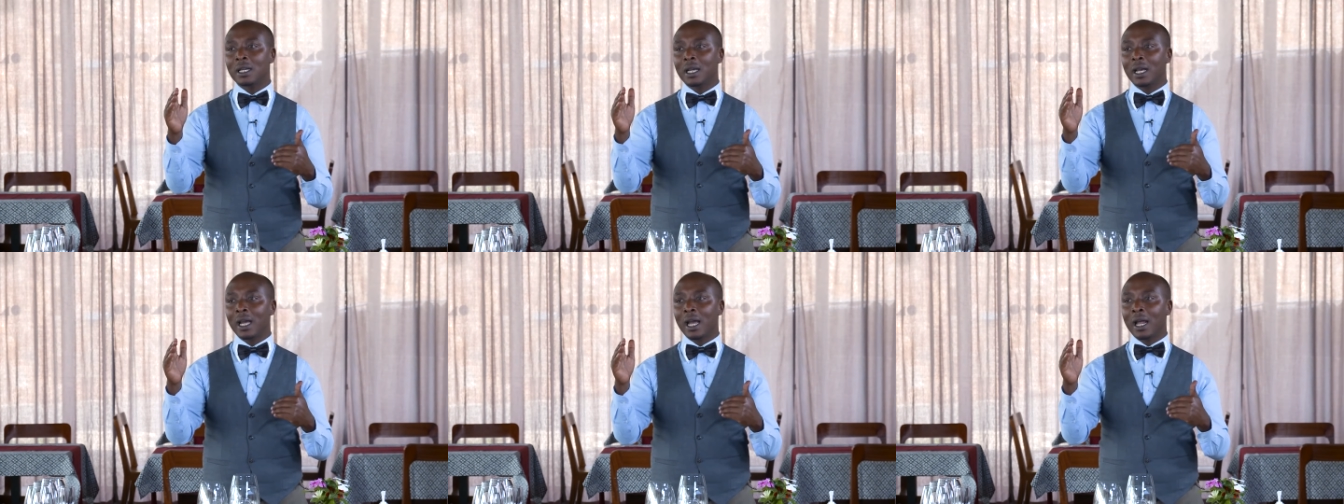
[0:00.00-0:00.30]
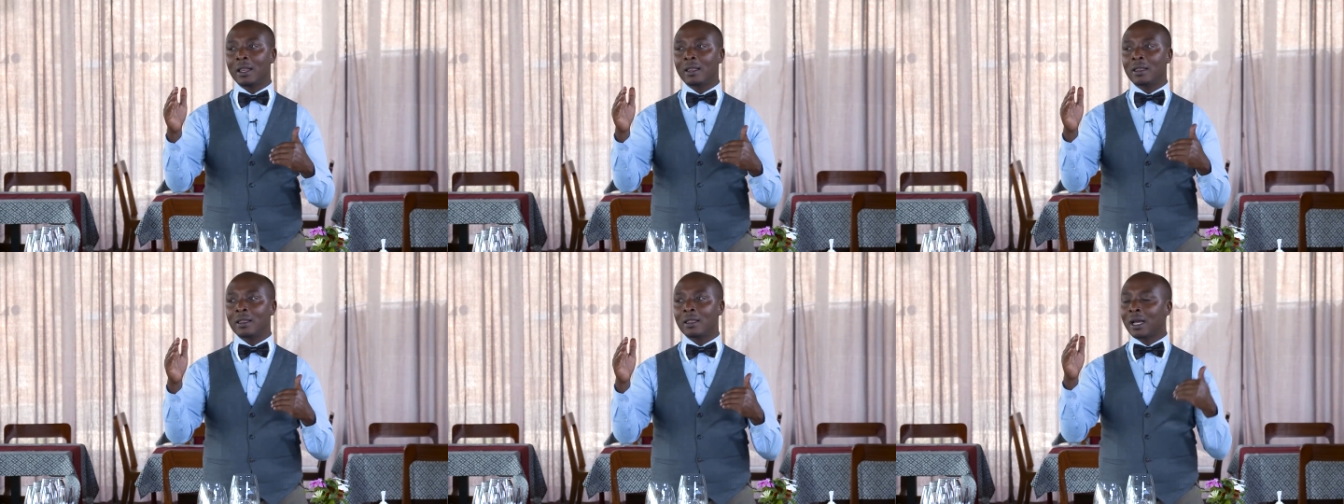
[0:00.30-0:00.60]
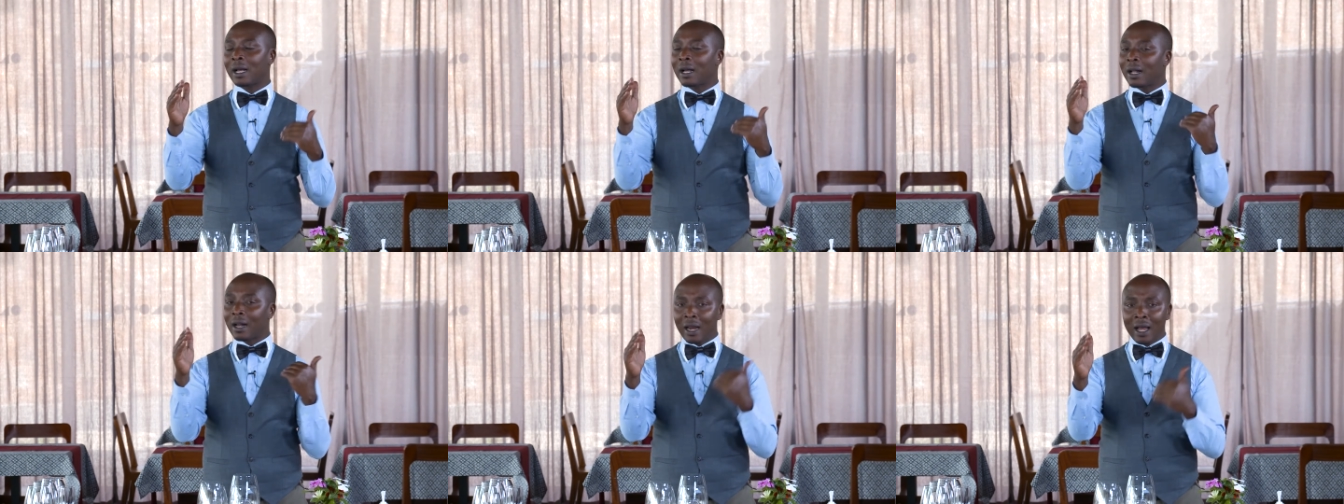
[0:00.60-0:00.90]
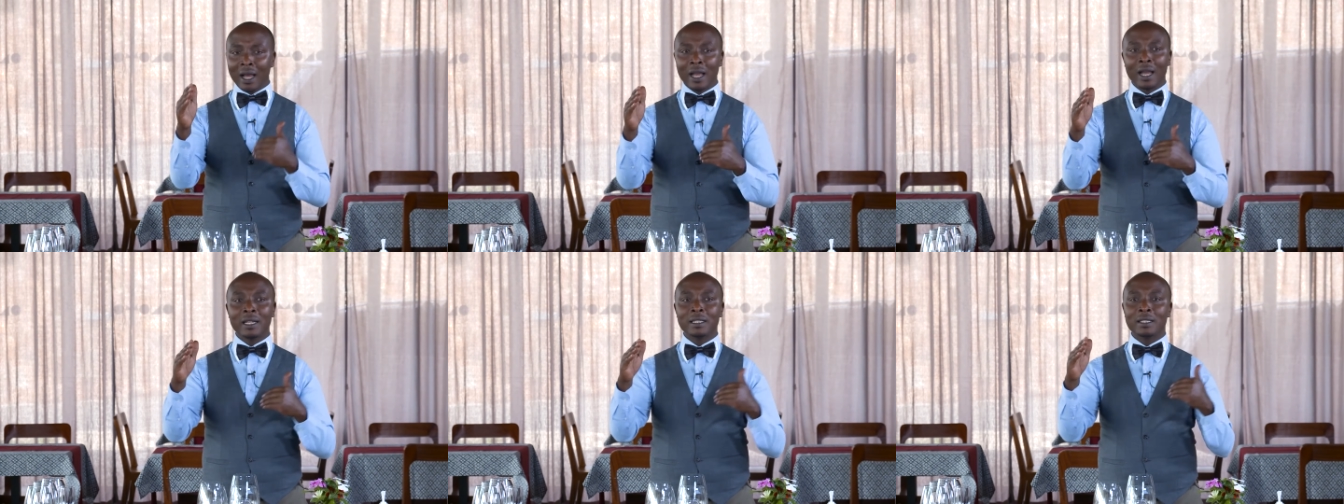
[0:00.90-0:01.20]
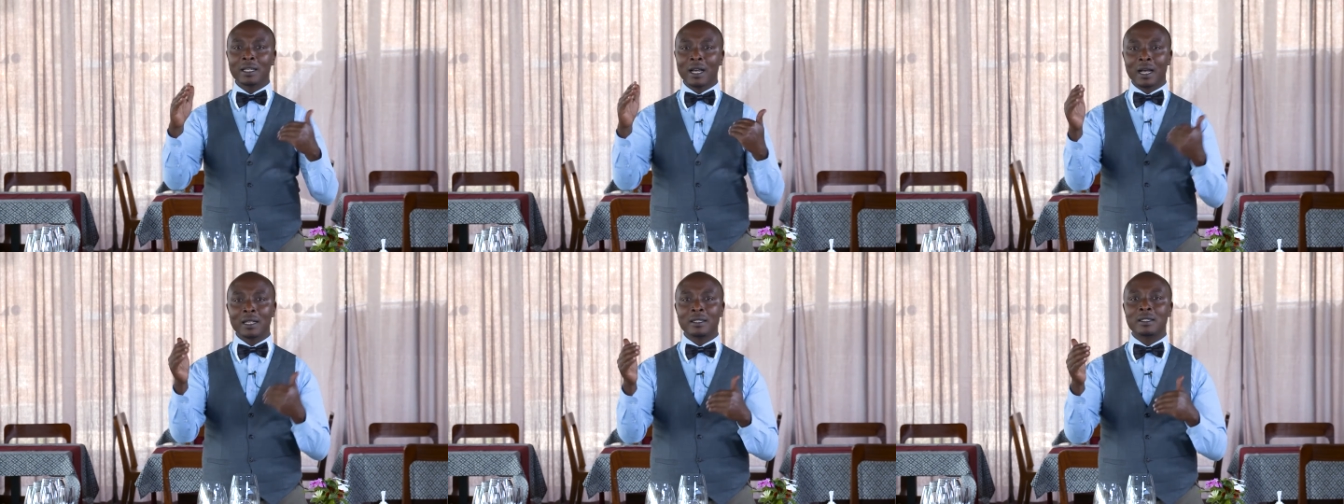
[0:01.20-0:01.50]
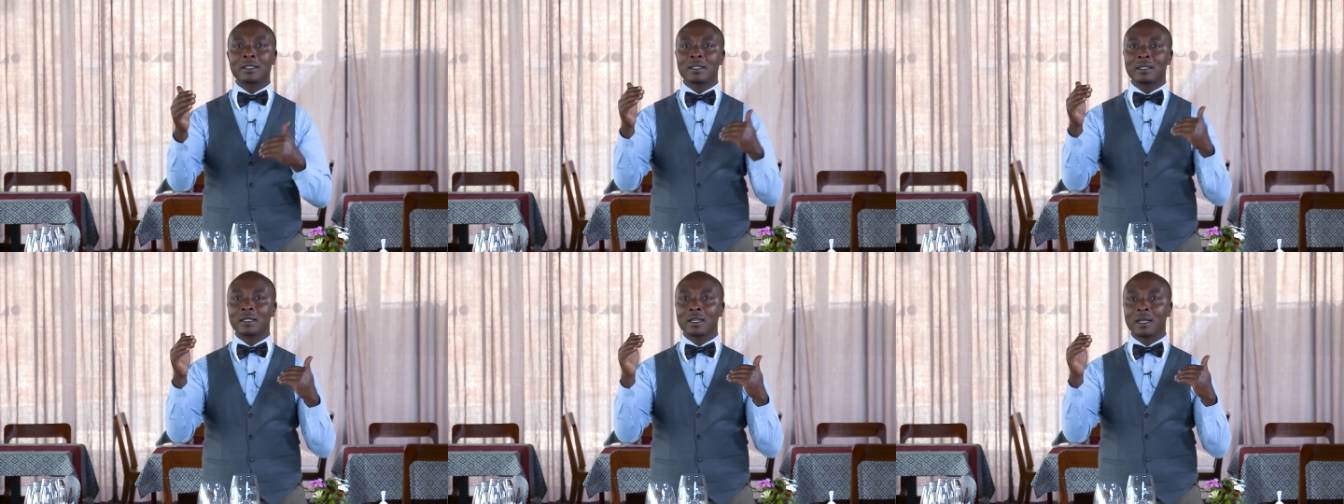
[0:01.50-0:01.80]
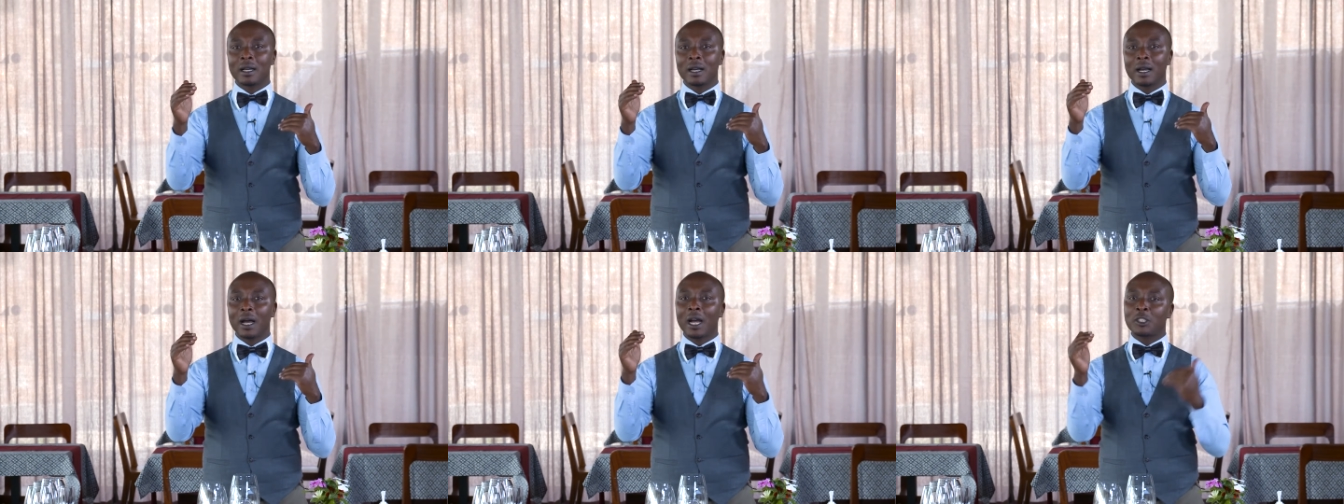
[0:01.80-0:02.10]
and the client has
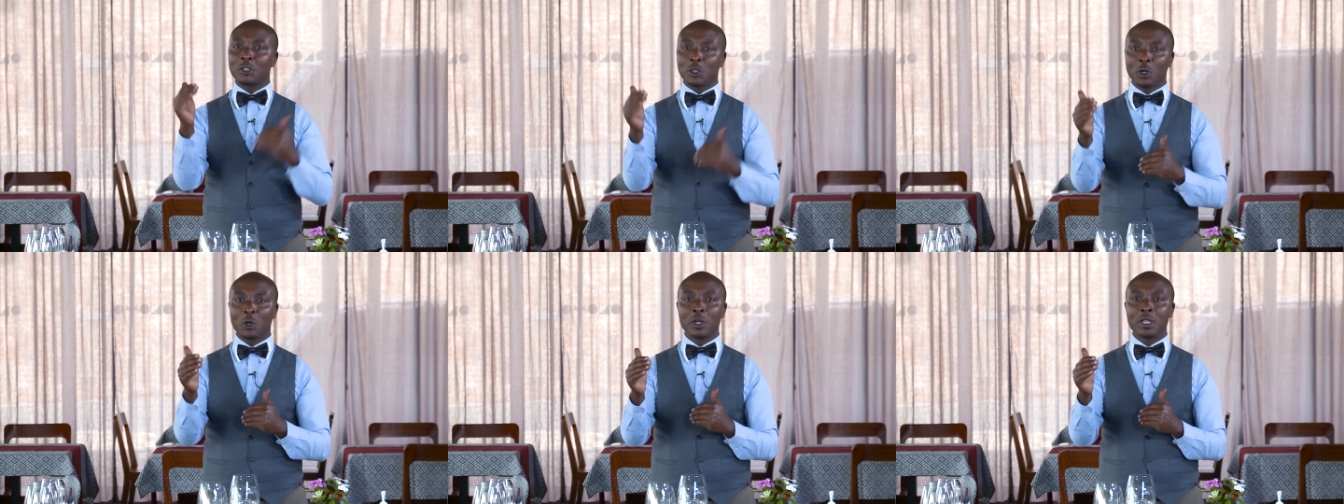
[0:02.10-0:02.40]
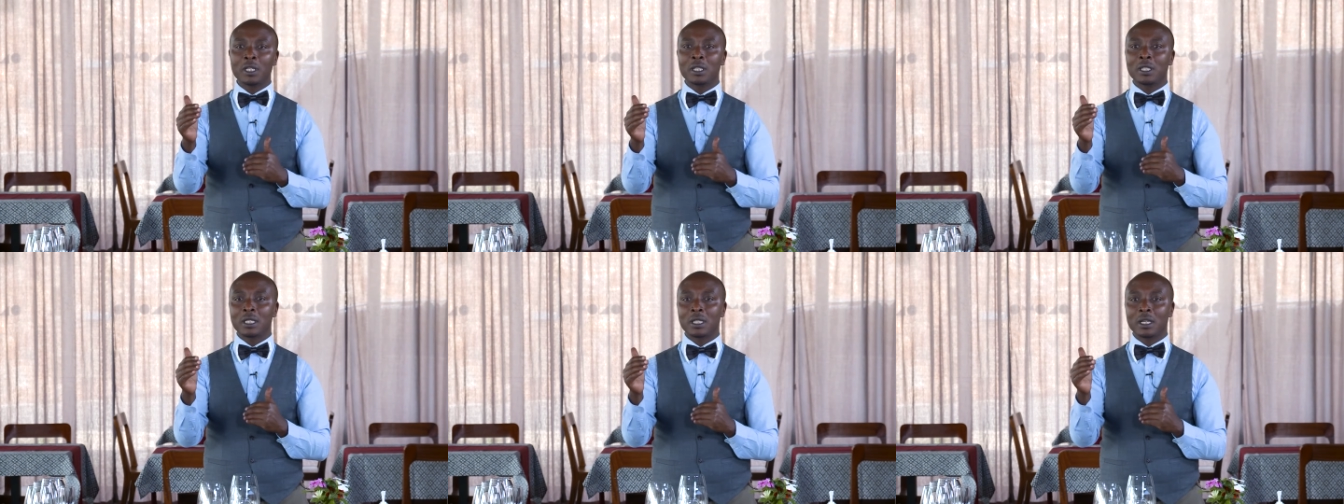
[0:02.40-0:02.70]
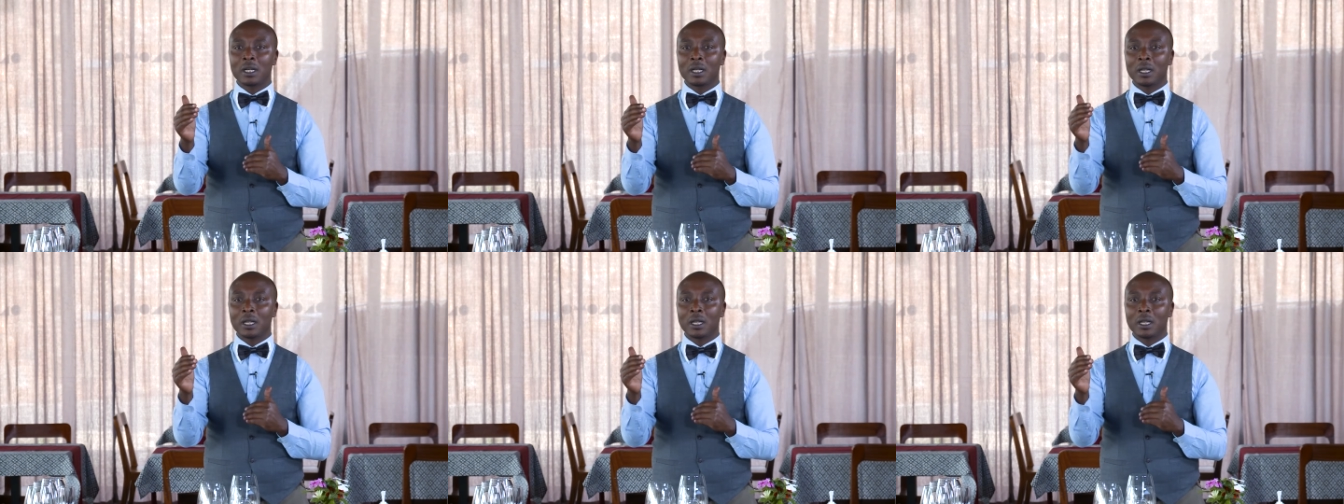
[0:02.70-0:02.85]
a choice